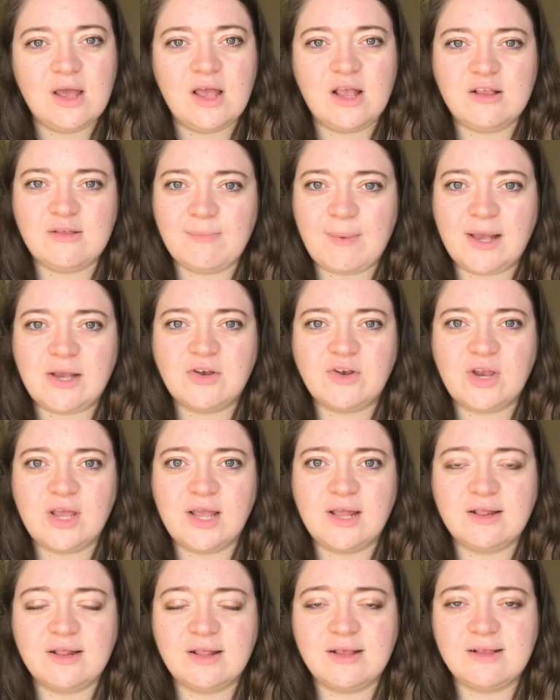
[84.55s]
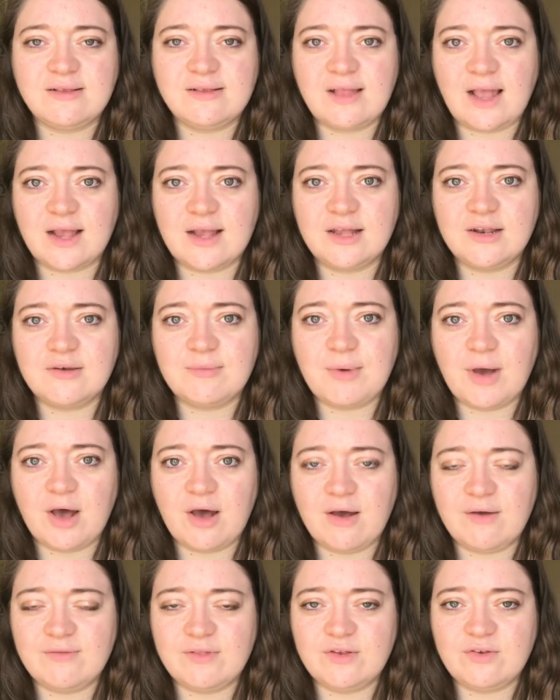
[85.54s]
especially in the second
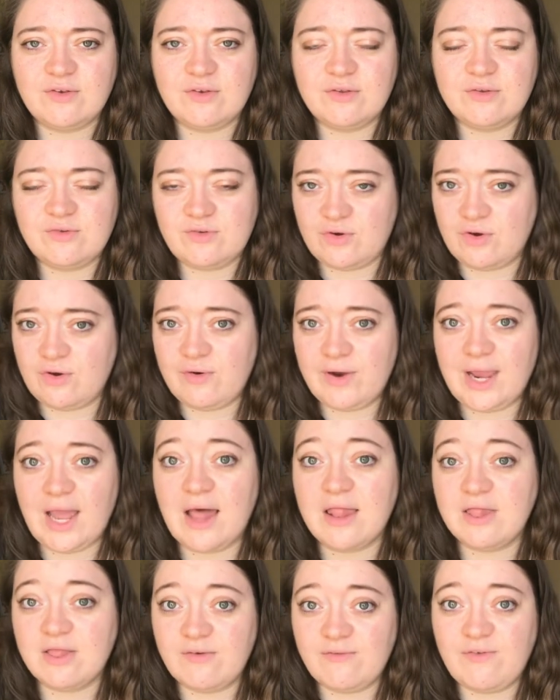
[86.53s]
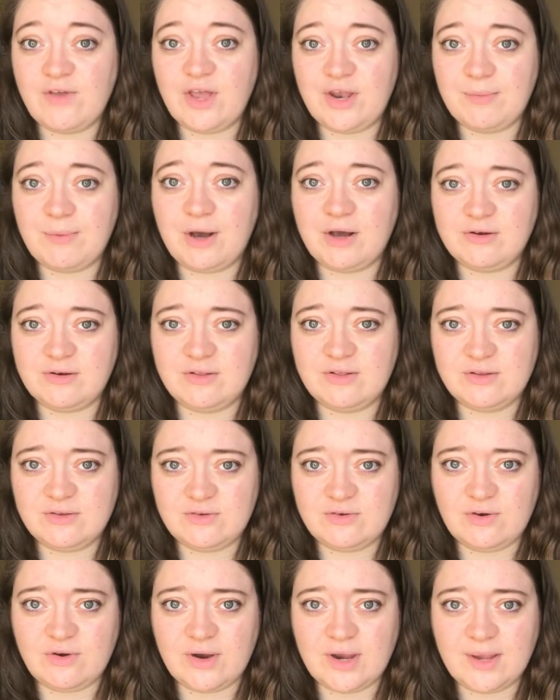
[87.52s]
part of the story and the third part of the
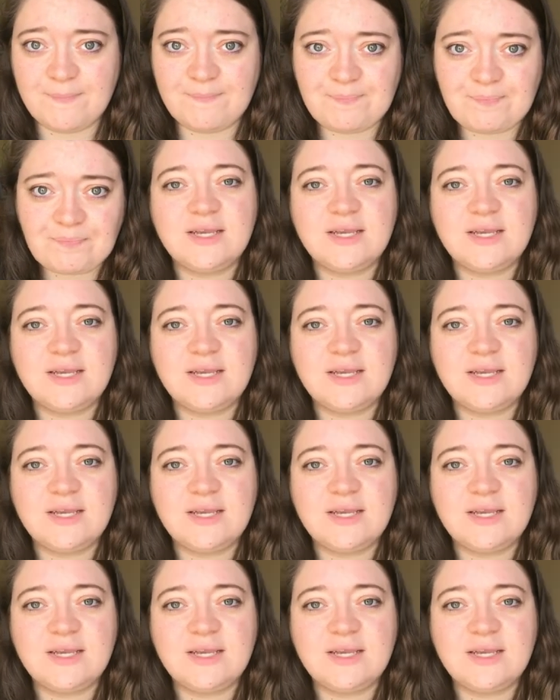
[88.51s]
story.